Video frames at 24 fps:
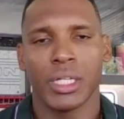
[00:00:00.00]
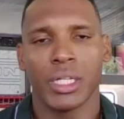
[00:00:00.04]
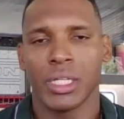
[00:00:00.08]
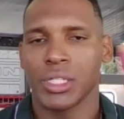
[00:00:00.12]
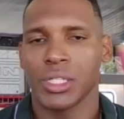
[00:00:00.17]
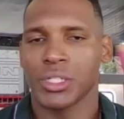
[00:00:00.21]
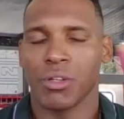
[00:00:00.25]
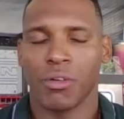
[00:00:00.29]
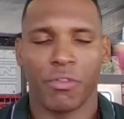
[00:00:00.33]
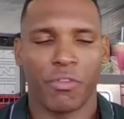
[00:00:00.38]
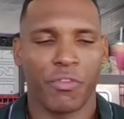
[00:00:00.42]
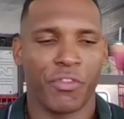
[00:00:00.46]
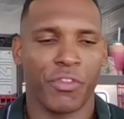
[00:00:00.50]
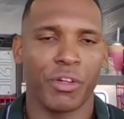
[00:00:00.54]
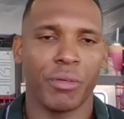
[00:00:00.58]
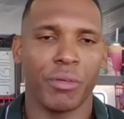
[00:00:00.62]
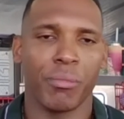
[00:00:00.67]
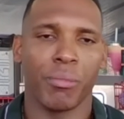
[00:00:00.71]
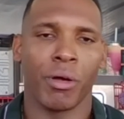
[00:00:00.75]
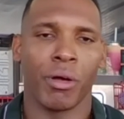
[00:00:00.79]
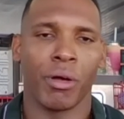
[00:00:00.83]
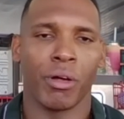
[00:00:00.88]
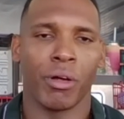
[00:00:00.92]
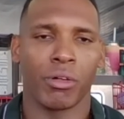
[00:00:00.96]
So
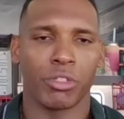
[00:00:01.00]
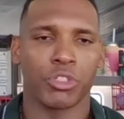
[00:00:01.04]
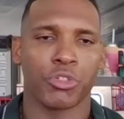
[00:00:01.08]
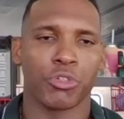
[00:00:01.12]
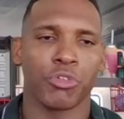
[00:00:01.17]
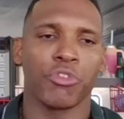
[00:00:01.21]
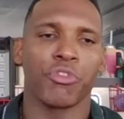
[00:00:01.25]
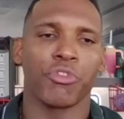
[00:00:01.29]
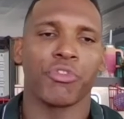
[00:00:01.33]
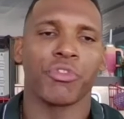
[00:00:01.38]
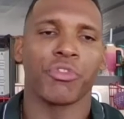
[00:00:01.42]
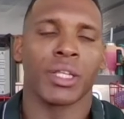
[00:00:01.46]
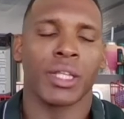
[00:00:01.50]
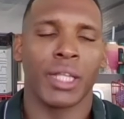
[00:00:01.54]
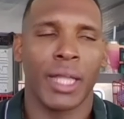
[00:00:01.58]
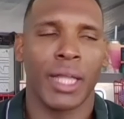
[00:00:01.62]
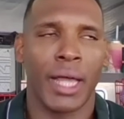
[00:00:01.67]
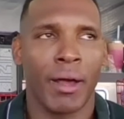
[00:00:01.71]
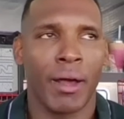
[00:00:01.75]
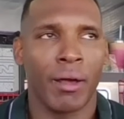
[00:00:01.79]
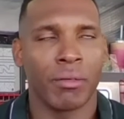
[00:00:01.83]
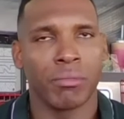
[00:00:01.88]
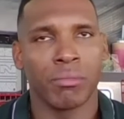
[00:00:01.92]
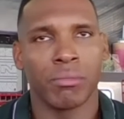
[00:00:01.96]
football truthfully
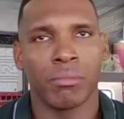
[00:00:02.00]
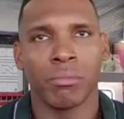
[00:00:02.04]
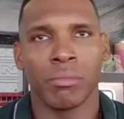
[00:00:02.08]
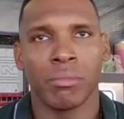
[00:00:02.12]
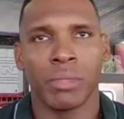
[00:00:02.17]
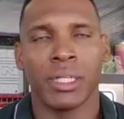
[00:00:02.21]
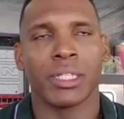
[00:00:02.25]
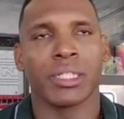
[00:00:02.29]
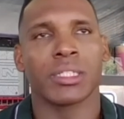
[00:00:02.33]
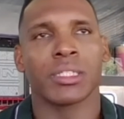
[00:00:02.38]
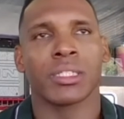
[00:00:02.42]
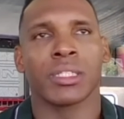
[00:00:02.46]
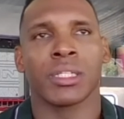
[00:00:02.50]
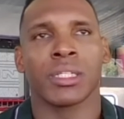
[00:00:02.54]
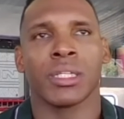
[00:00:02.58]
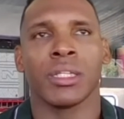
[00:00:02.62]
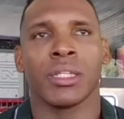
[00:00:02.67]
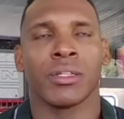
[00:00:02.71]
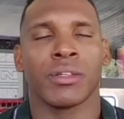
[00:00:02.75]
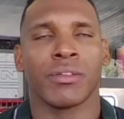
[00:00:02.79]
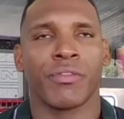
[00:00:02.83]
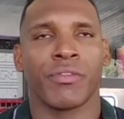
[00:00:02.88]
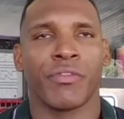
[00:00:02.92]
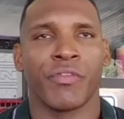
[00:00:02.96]
allowed me to see
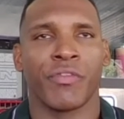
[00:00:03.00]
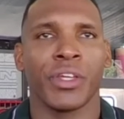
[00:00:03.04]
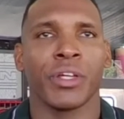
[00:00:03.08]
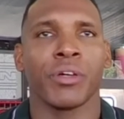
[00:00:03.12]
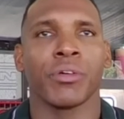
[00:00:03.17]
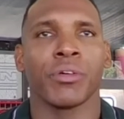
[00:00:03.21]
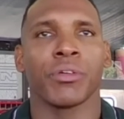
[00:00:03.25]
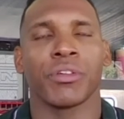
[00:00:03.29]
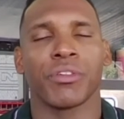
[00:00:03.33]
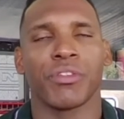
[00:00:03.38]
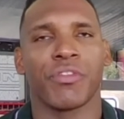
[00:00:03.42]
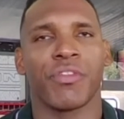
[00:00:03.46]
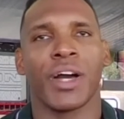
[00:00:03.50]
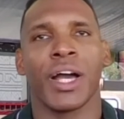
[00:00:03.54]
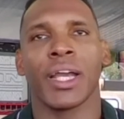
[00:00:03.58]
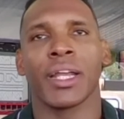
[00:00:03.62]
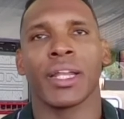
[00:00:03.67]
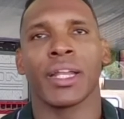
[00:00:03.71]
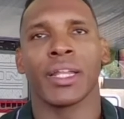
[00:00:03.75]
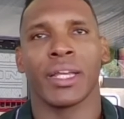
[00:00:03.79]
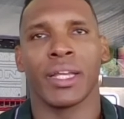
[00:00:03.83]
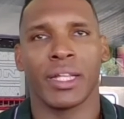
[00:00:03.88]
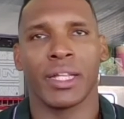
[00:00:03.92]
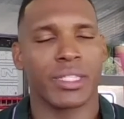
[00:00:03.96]
the field of
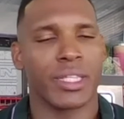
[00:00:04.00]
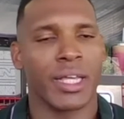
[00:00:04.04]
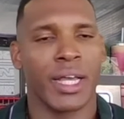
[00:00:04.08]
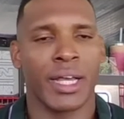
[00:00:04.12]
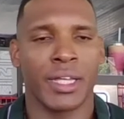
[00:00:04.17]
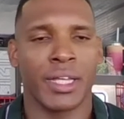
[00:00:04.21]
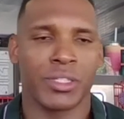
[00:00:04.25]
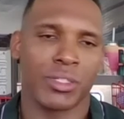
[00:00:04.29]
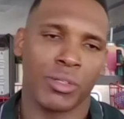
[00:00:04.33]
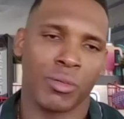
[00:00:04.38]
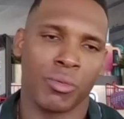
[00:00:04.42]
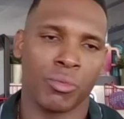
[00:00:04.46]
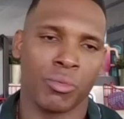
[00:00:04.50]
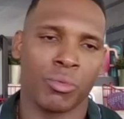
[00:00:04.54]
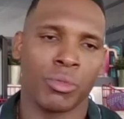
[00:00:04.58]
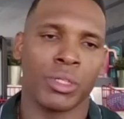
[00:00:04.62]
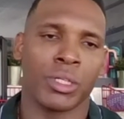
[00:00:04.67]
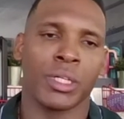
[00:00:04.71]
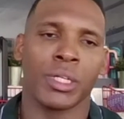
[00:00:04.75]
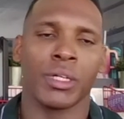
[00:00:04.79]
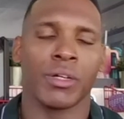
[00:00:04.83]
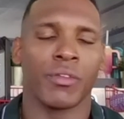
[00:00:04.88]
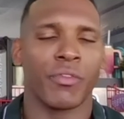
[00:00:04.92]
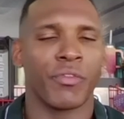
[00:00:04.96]
finance as it
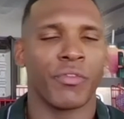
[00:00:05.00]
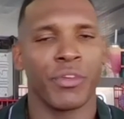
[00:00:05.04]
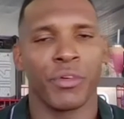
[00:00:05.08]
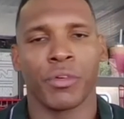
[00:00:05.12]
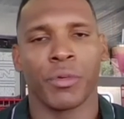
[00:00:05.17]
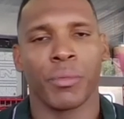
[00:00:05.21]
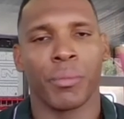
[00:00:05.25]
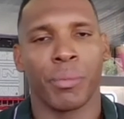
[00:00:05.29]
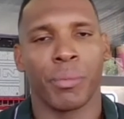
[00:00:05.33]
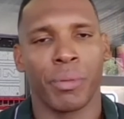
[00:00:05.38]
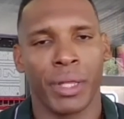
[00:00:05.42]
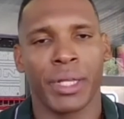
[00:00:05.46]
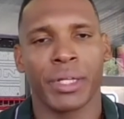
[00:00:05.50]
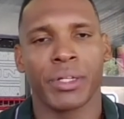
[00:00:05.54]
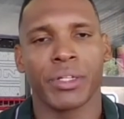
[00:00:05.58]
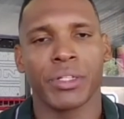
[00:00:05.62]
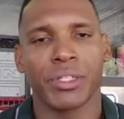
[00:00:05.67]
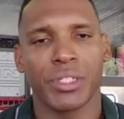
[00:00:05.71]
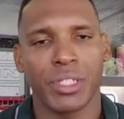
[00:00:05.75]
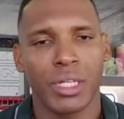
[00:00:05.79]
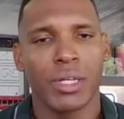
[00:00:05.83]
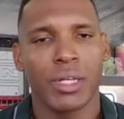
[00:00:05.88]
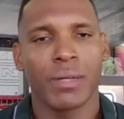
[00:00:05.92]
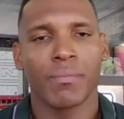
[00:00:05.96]
would a field of
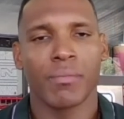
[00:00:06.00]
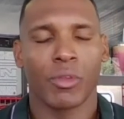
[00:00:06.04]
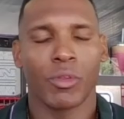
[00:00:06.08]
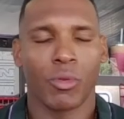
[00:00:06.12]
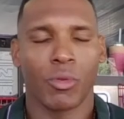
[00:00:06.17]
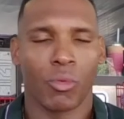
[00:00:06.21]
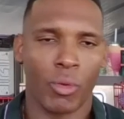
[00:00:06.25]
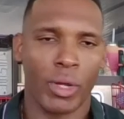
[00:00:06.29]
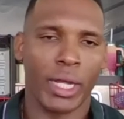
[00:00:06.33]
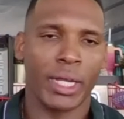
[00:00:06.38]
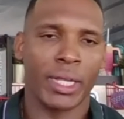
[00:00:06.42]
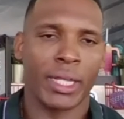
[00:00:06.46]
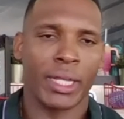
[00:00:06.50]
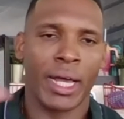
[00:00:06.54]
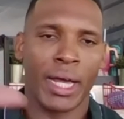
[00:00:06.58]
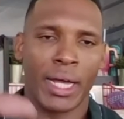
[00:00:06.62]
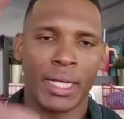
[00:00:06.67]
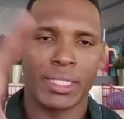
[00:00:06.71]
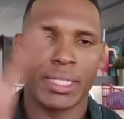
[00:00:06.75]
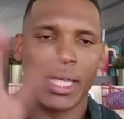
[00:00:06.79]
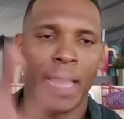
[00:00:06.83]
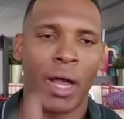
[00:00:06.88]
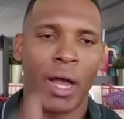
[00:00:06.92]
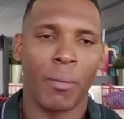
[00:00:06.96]
players,
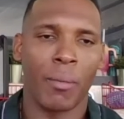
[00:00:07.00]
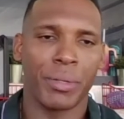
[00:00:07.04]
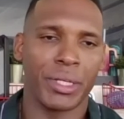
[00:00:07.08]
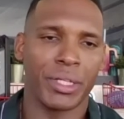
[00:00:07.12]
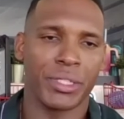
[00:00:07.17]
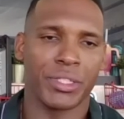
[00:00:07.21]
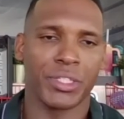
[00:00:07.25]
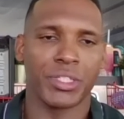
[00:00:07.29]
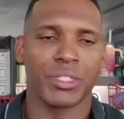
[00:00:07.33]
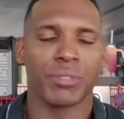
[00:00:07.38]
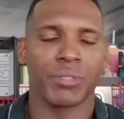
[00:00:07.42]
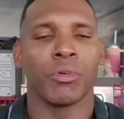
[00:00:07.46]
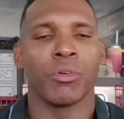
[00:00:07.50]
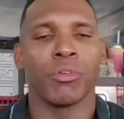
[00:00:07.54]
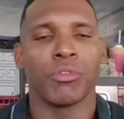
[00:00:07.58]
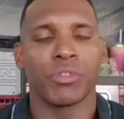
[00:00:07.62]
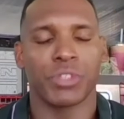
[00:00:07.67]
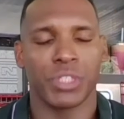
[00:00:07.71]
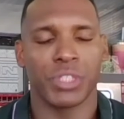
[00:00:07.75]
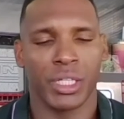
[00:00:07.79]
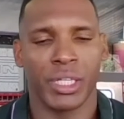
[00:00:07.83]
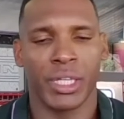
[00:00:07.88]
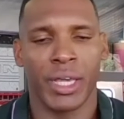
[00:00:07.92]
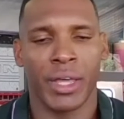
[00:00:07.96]
recognize how pieces move
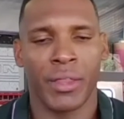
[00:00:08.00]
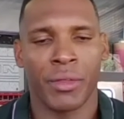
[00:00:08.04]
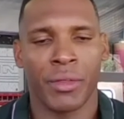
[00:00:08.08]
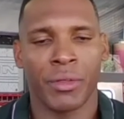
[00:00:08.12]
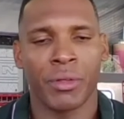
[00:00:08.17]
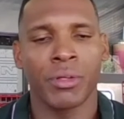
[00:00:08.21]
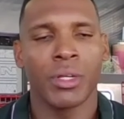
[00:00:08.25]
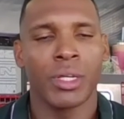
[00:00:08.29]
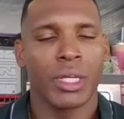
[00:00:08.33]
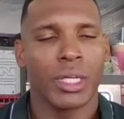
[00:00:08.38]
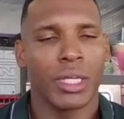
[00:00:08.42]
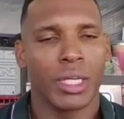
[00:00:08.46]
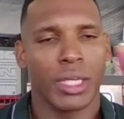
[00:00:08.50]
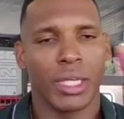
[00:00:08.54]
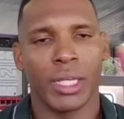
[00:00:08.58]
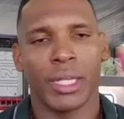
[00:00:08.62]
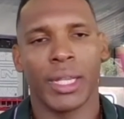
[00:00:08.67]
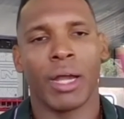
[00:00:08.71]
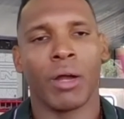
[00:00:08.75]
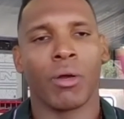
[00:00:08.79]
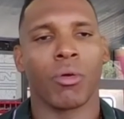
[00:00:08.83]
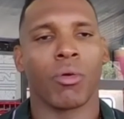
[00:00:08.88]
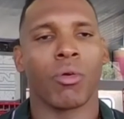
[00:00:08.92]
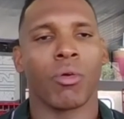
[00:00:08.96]
together, and
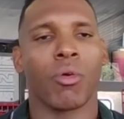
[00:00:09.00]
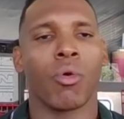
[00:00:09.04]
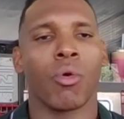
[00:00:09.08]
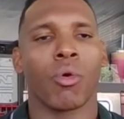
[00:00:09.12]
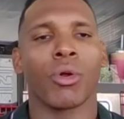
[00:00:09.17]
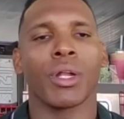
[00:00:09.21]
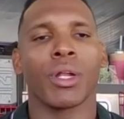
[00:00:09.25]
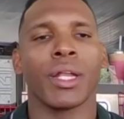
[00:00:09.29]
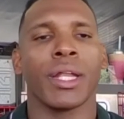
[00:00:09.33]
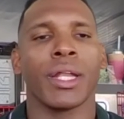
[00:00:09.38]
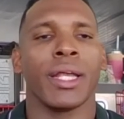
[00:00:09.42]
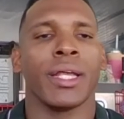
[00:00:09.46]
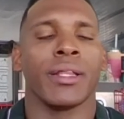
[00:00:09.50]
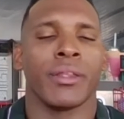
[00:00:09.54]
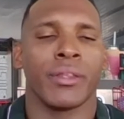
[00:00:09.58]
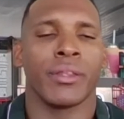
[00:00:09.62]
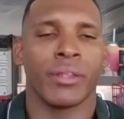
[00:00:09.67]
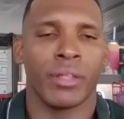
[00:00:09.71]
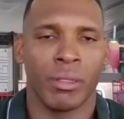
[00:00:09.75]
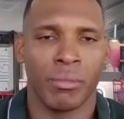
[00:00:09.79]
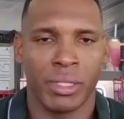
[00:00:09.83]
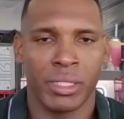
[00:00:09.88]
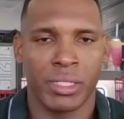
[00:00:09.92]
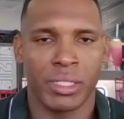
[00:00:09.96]
now coordinate
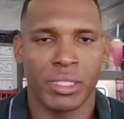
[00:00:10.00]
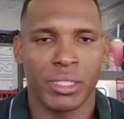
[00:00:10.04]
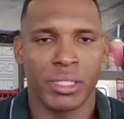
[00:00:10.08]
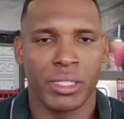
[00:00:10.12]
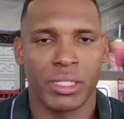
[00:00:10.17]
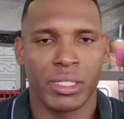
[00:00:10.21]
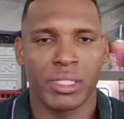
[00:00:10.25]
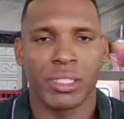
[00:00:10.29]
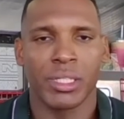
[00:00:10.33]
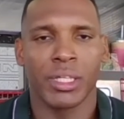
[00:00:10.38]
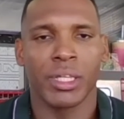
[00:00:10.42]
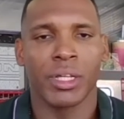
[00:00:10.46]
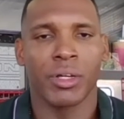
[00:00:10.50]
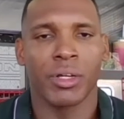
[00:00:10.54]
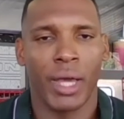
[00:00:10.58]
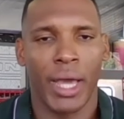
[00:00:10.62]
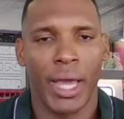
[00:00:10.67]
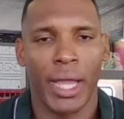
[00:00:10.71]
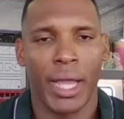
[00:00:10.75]
them into a single